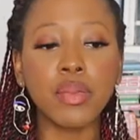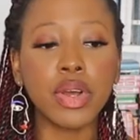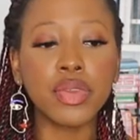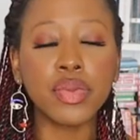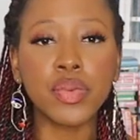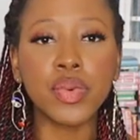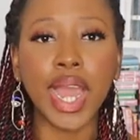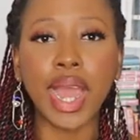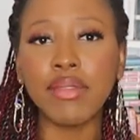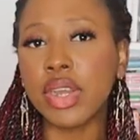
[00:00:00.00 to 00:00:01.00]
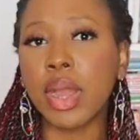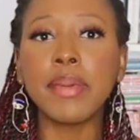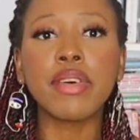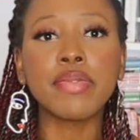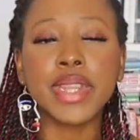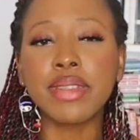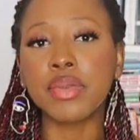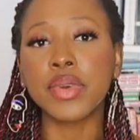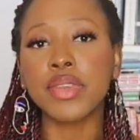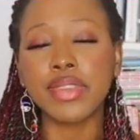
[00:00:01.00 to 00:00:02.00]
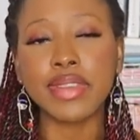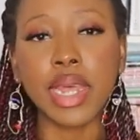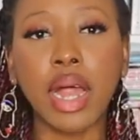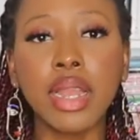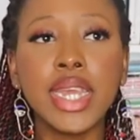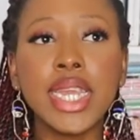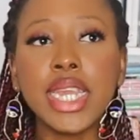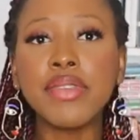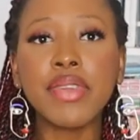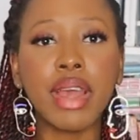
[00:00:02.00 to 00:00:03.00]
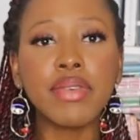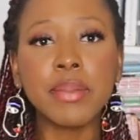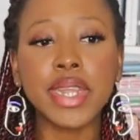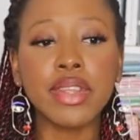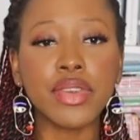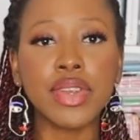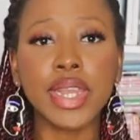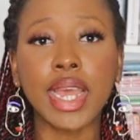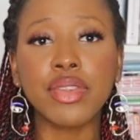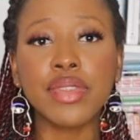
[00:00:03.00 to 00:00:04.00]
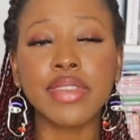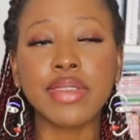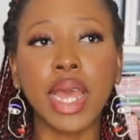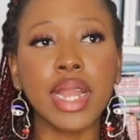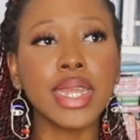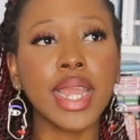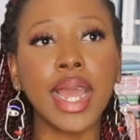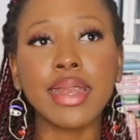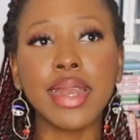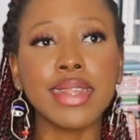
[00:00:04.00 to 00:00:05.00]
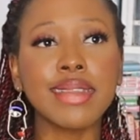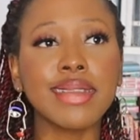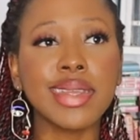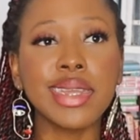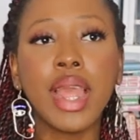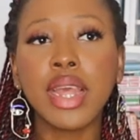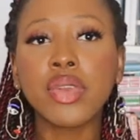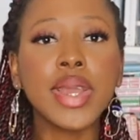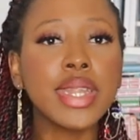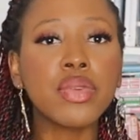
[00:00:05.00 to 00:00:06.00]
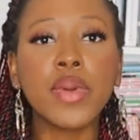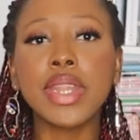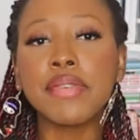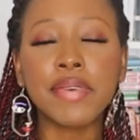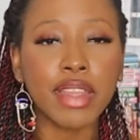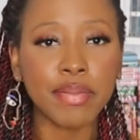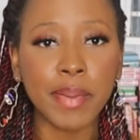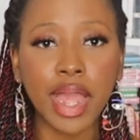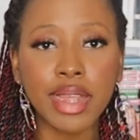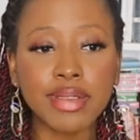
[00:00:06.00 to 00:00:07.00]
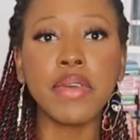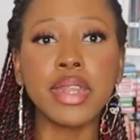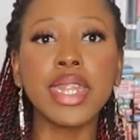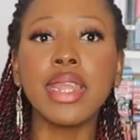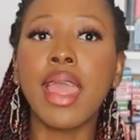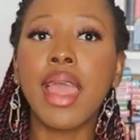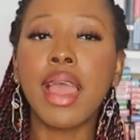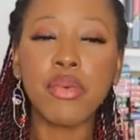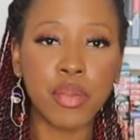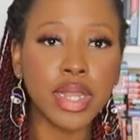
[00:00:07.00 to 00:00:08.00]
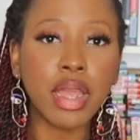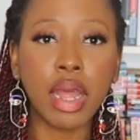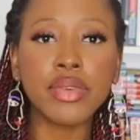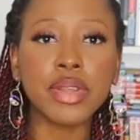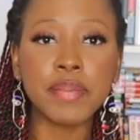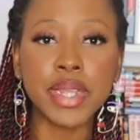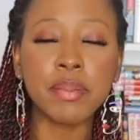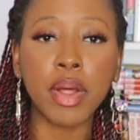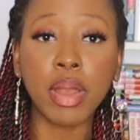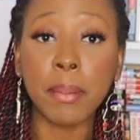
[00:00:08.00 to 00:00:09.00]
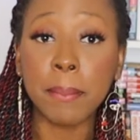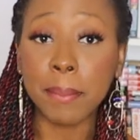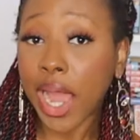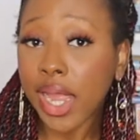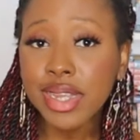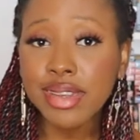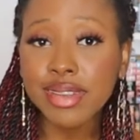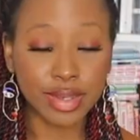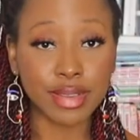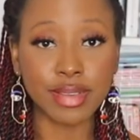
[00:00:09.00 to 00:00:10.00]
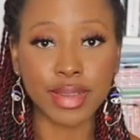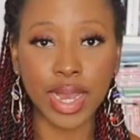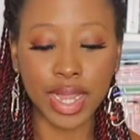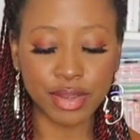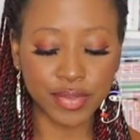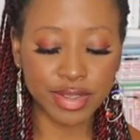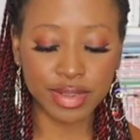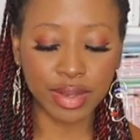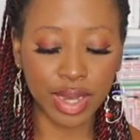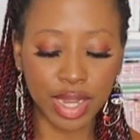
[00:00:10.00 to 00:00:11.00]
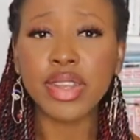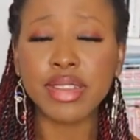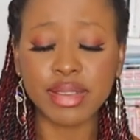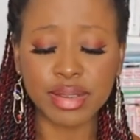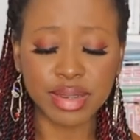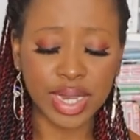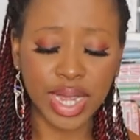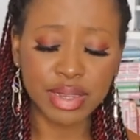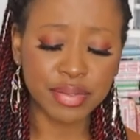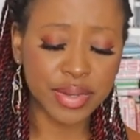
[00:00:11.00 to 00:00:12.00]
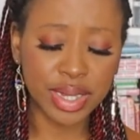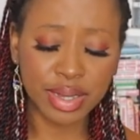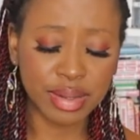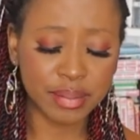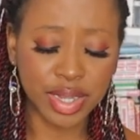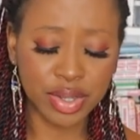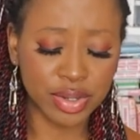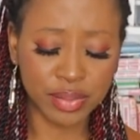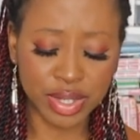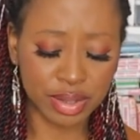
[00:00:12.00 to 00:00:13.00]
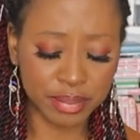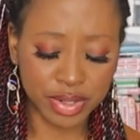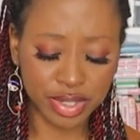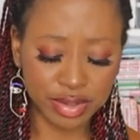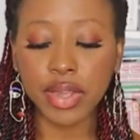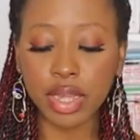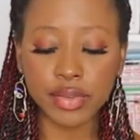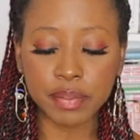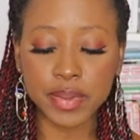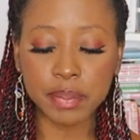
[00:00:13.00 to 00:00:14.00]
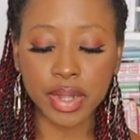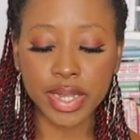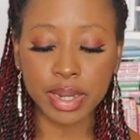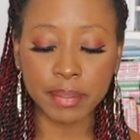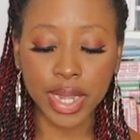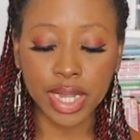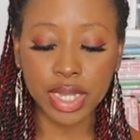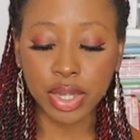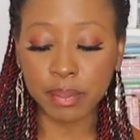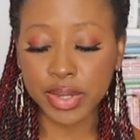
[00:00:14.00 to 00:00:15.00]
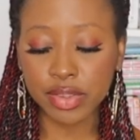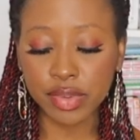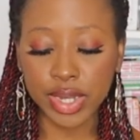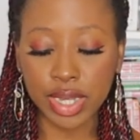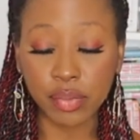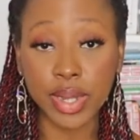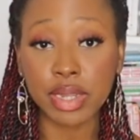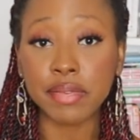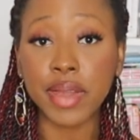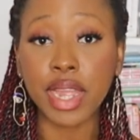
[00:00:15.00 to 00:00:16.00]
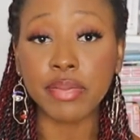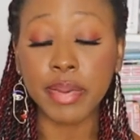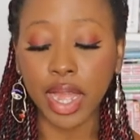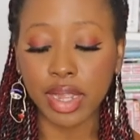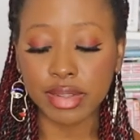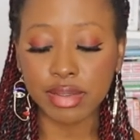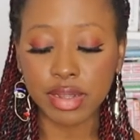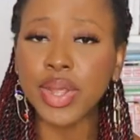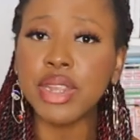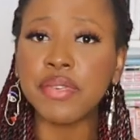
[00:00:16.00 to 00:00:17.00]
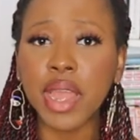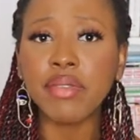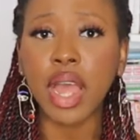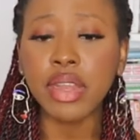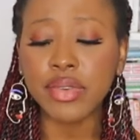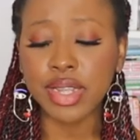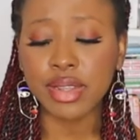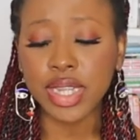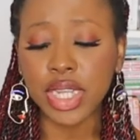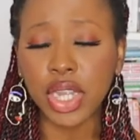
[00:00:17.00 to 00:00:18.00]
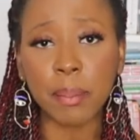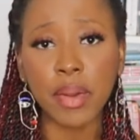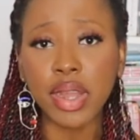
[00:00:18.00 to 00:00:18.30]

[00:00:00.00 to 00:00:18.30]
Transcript: you want to have a couple of pieces you want to sell. If you have a blazer that you're selling at, let's say, 20-25 bucks, only 100 people buy it. This is life, this is a life. What is that life? Like, I'm not good with numbers. 100 people that buy your blazer at 25 bucks, 2500 in your